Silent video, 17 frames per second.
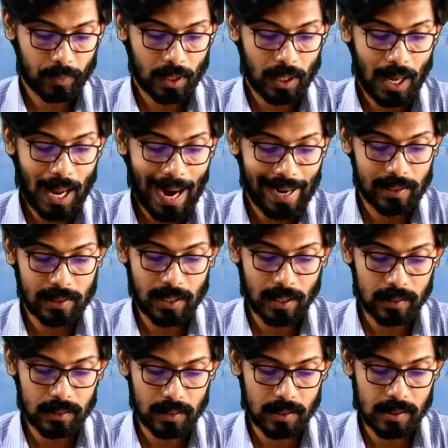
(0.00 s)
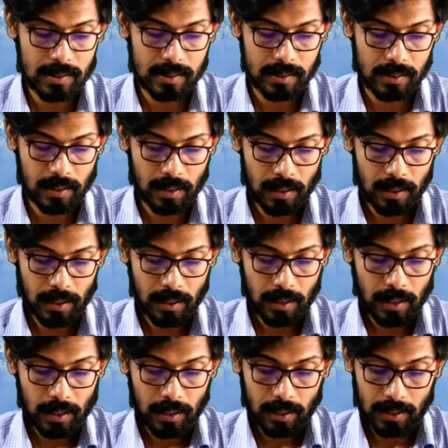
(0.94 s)
had
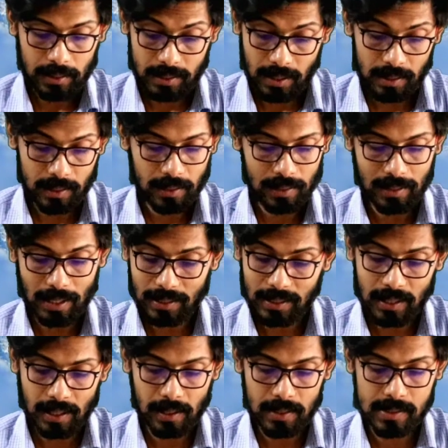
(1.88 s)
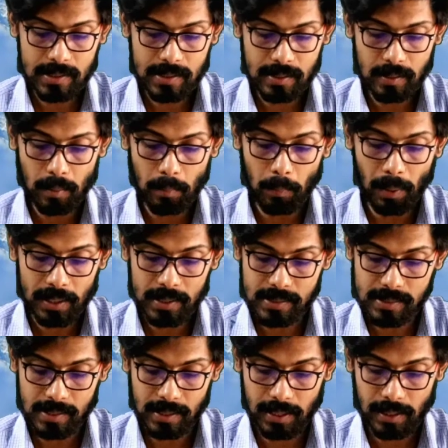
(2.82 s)
done nothing else but
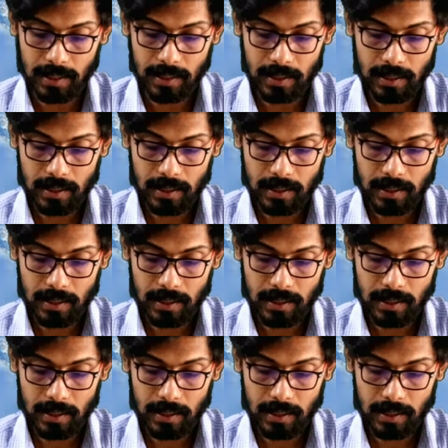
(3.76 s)
see